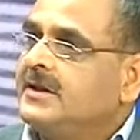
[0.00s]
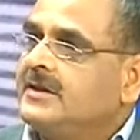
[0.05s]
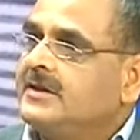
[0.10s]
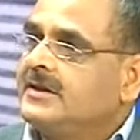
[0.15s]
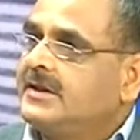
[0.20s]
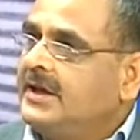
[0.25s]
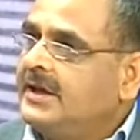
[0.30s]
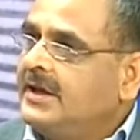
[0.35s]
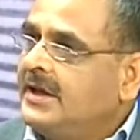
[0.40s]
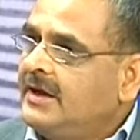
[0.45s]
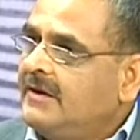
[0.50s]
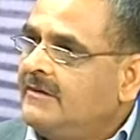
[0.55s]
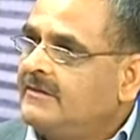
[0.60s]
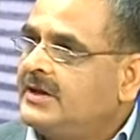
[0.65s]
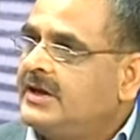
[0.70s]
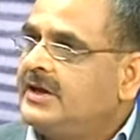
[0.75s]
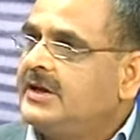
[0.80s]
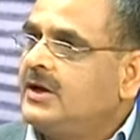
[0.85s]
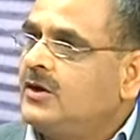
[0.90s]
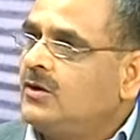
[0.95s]
They have
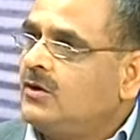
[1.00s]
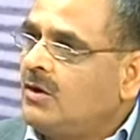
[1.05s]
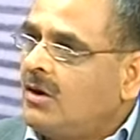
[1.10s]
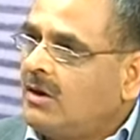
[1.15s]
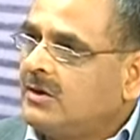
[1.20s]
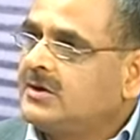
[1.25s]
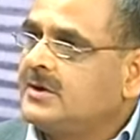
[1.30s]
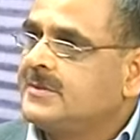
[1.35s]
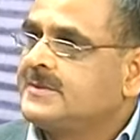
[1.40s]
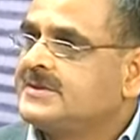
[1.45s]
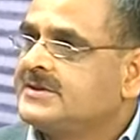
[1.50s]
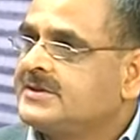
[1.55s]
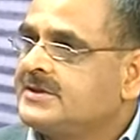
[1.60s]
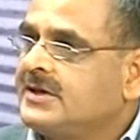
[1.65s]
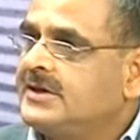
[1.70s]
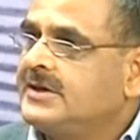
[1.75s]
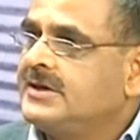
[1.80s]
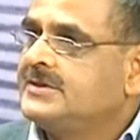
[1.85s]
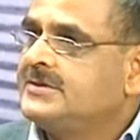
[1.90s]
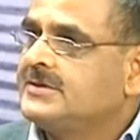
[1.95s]
done a lot of
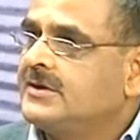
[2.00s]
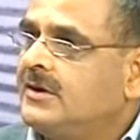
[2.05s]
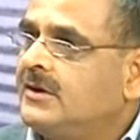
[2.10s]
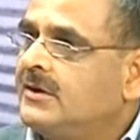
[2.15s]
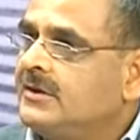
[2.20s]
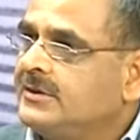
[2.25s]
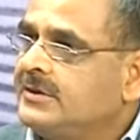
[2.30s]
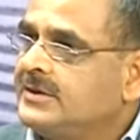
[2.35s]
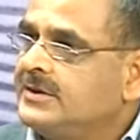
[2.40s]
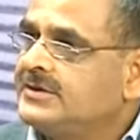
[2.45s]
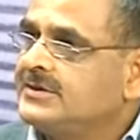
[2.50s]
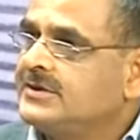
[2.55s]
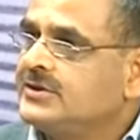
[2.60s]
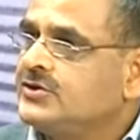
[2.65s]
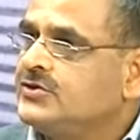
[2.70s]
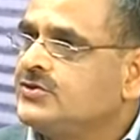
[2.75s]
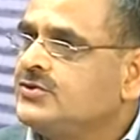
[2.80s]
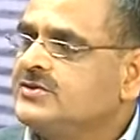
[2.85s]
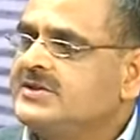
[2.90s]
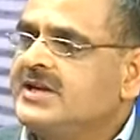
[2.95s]
studies on these
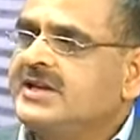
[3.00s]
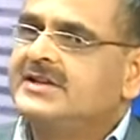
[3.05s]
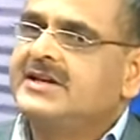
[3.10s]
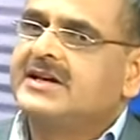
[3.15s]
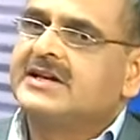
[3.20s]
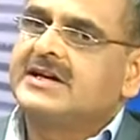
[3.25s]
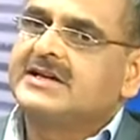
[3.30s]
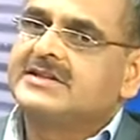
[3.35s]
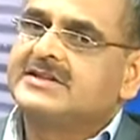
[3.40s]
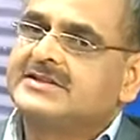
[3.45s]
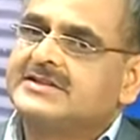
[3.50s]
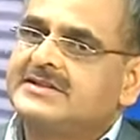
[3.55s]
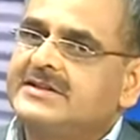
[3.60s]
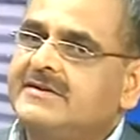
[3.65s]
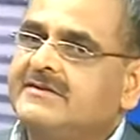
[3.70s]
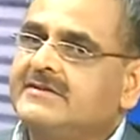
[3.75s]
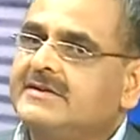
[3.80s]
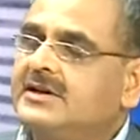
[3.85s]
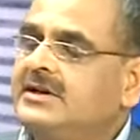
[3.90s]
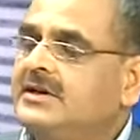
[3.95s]
issues, and there are
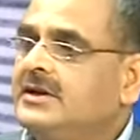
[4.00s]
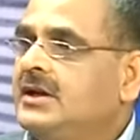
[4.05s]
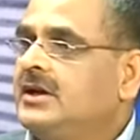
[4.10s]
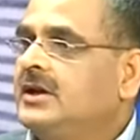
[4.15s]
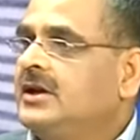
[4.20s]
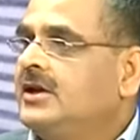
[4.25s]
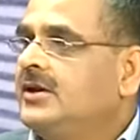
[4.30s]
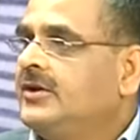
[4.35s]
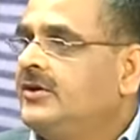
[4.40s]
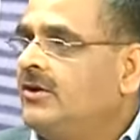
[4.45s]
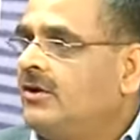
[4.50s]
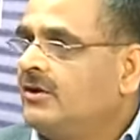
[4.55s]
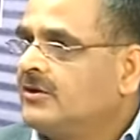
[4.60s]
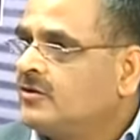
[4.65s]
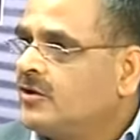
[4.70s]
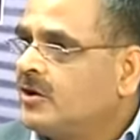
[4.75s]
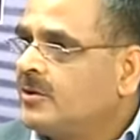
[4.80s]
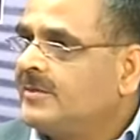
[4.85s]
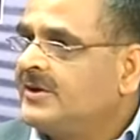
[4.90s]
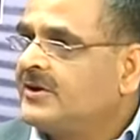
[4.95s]
several
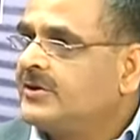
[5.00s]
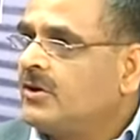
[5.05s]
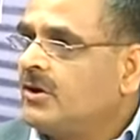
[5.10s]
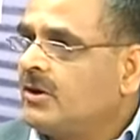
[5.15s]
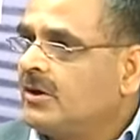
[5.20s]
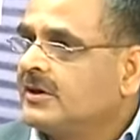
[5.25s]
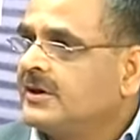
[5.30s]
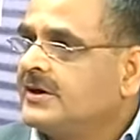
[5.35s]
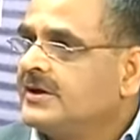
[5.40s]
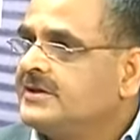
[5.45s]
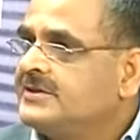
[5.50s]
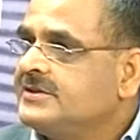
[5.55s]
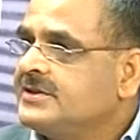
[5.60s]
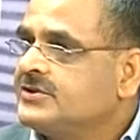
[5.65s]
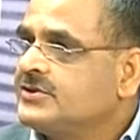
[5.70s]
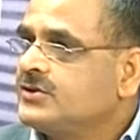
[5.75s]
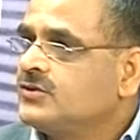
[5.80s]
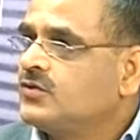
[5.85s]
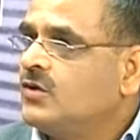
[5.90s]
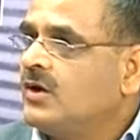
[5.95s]
non-governmental
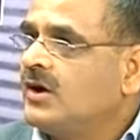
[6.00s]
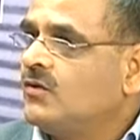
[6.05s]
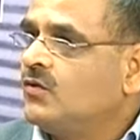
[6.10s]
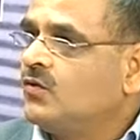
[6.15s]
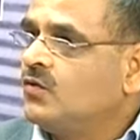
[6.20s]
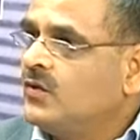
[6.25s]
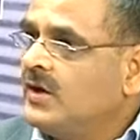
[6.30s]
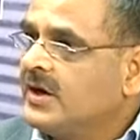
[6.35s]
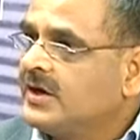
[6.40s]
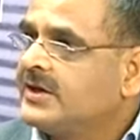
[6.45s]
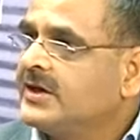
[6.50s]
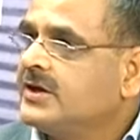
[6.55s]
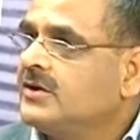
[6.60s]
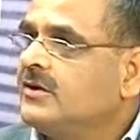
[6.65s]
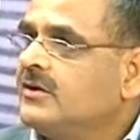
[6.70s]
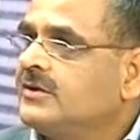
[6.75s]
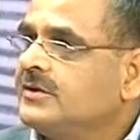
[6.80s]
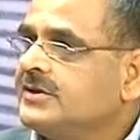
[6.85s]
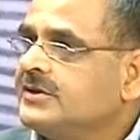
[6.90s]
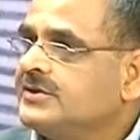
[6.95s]
organizations who are working
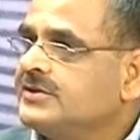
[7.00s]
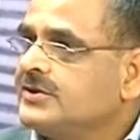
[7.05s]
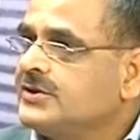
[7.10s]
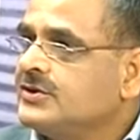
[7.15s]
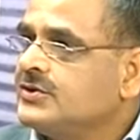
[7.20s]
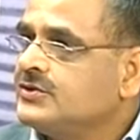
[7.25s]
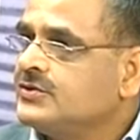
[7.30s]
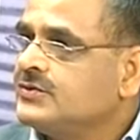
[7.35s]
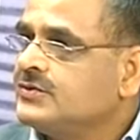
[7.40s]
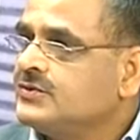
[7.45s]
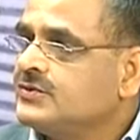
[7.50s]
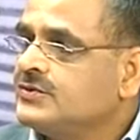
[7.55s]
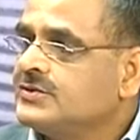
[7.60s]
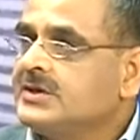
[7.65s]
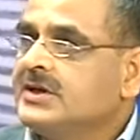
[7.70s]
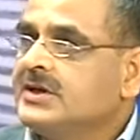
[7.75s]
on these issues.